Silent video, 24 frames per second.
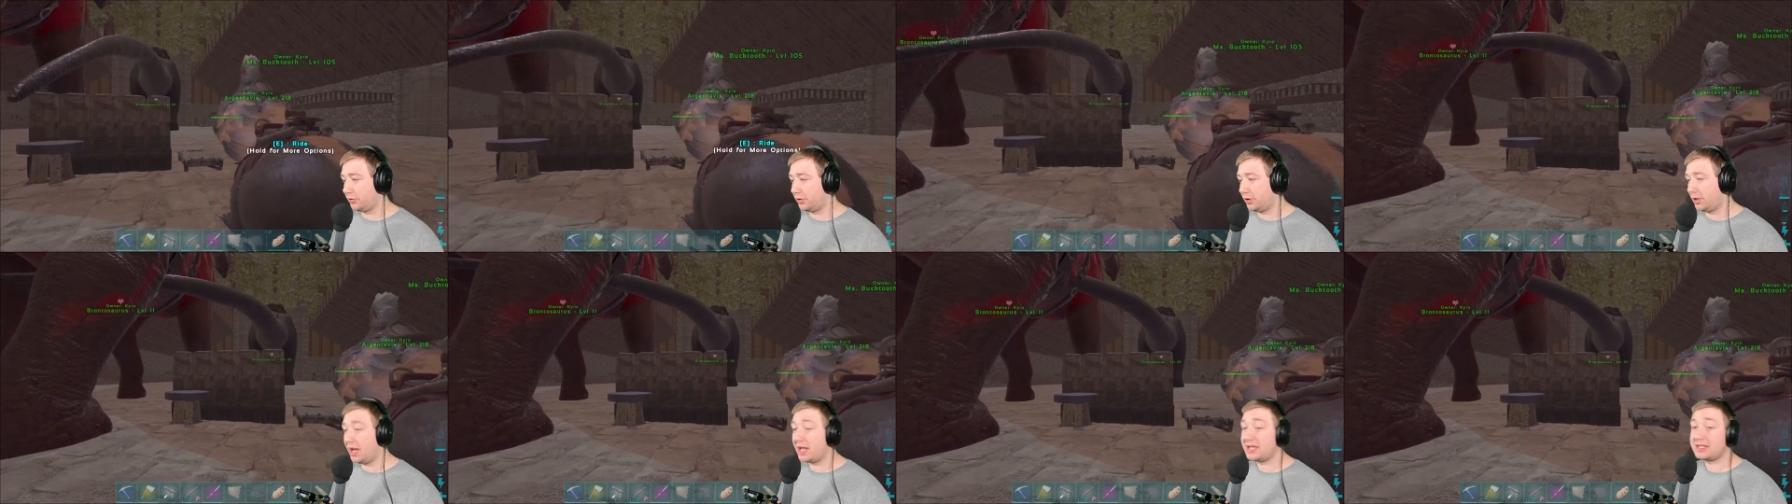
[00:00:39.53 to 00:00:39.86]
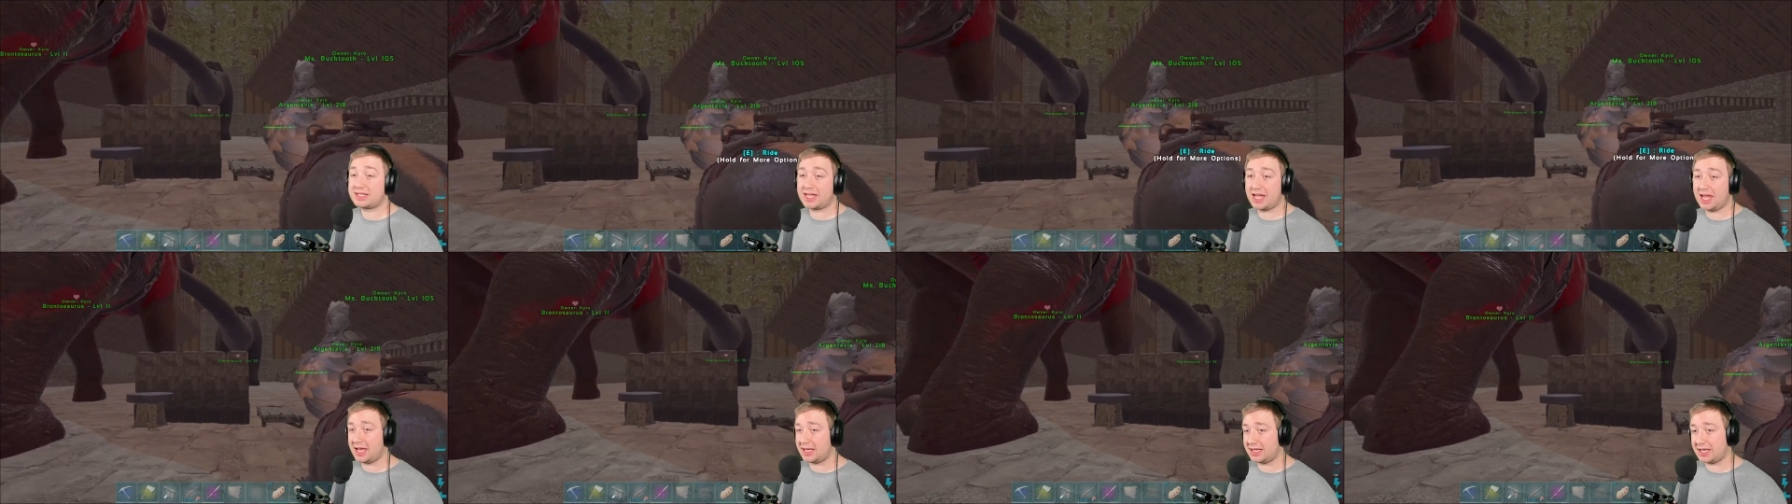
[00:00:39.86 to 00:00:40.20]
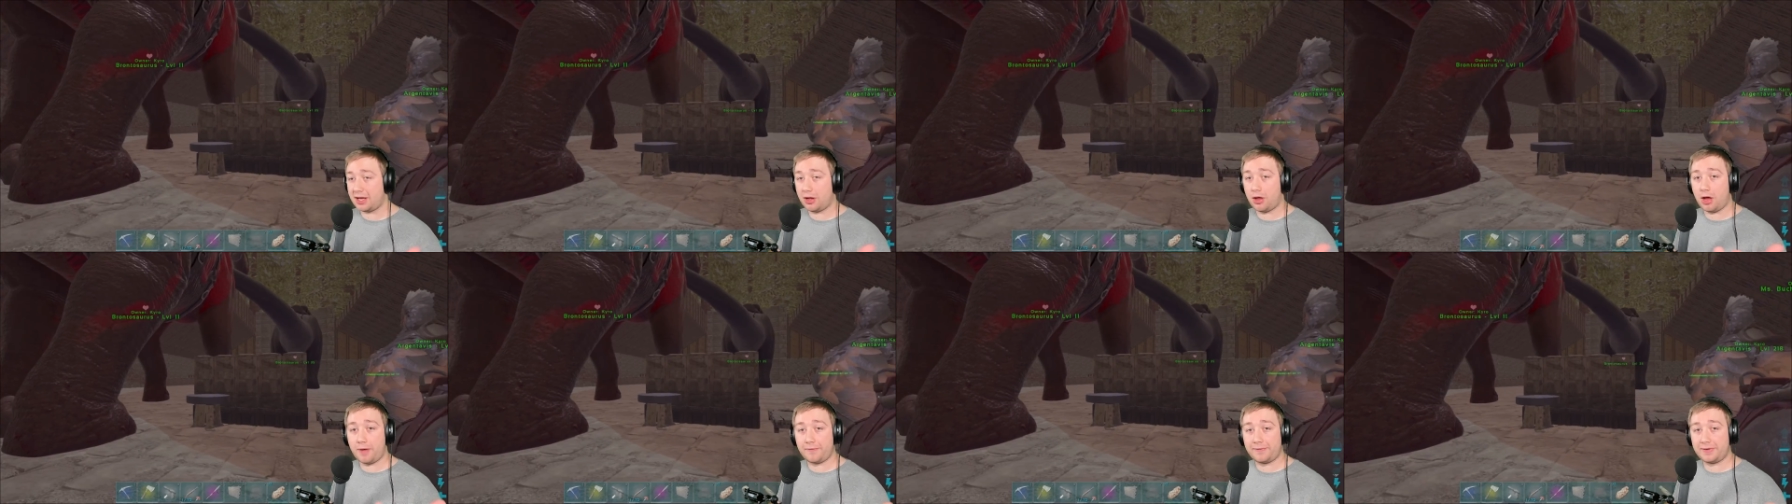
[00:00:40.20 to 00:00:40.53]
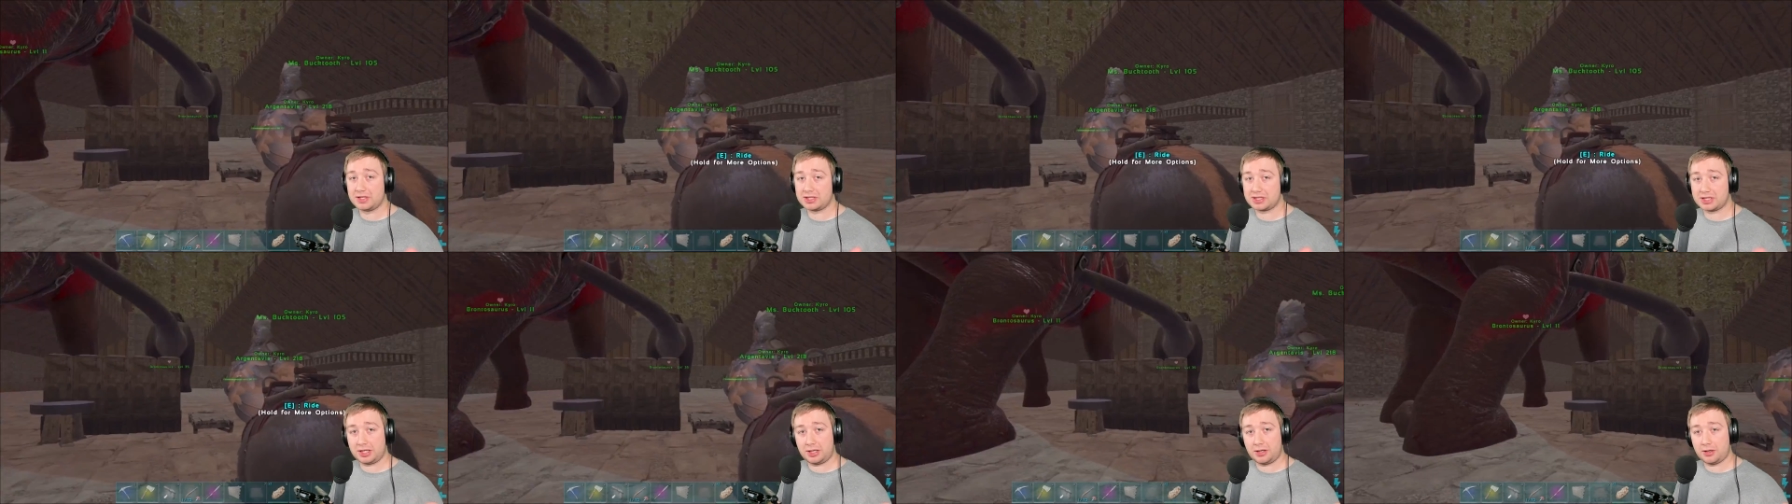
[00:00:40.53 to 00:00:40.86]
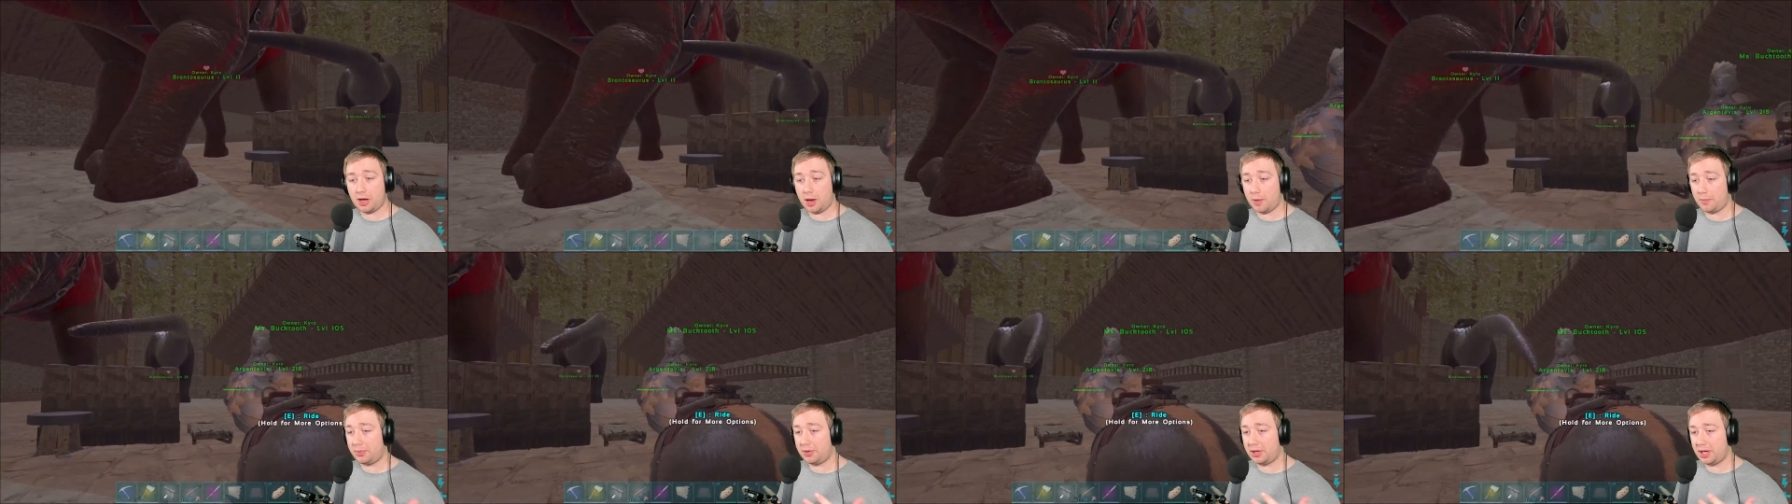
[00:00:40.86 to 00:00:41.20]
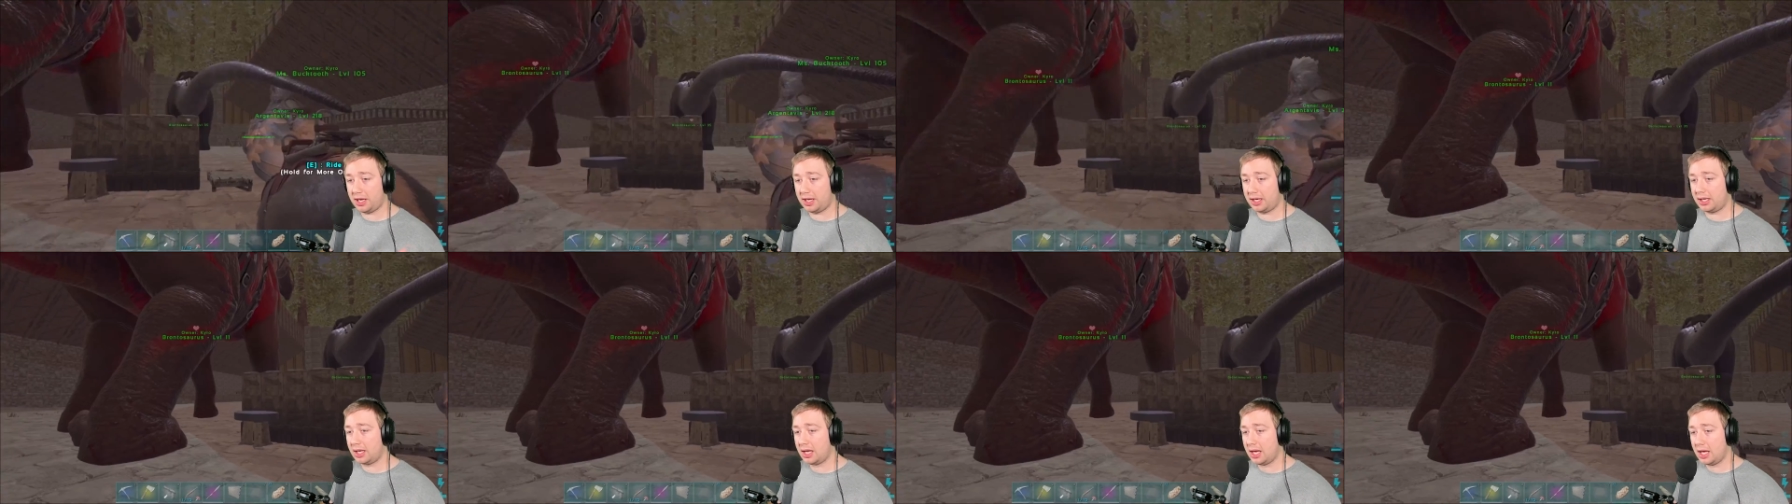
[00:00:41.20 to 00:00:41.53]
You guys can't tell, obviously you're not
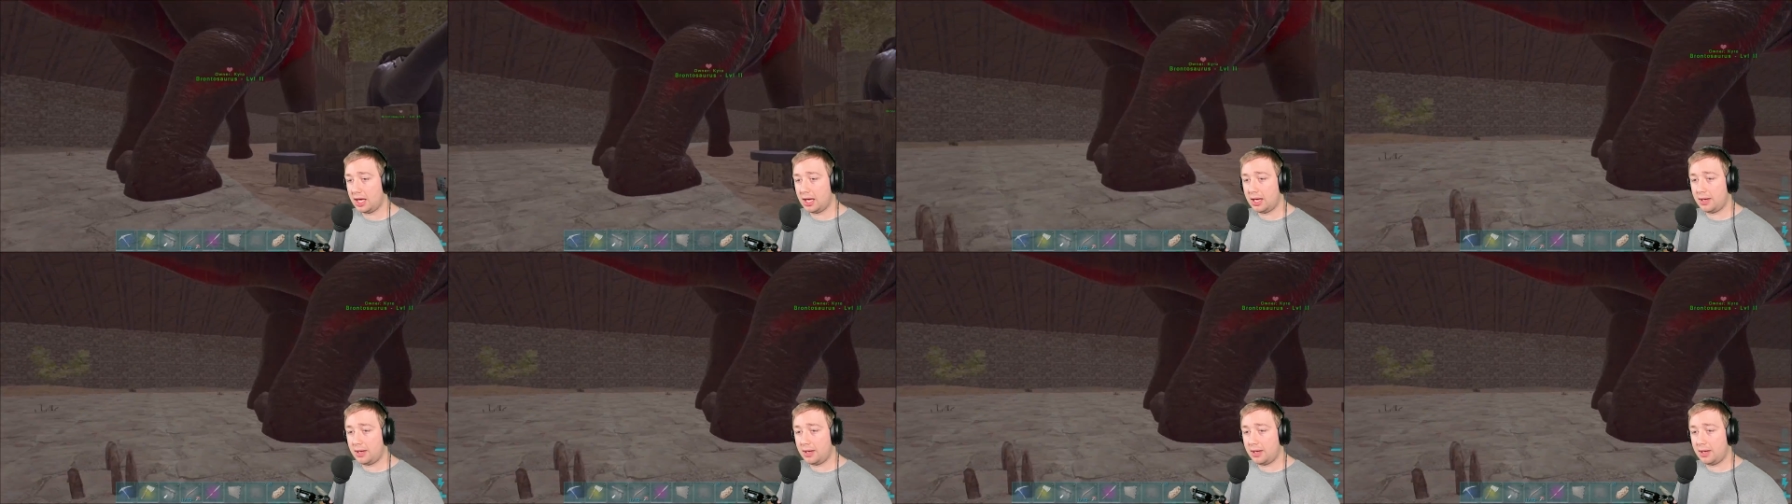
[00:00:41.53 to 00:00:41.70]
playing,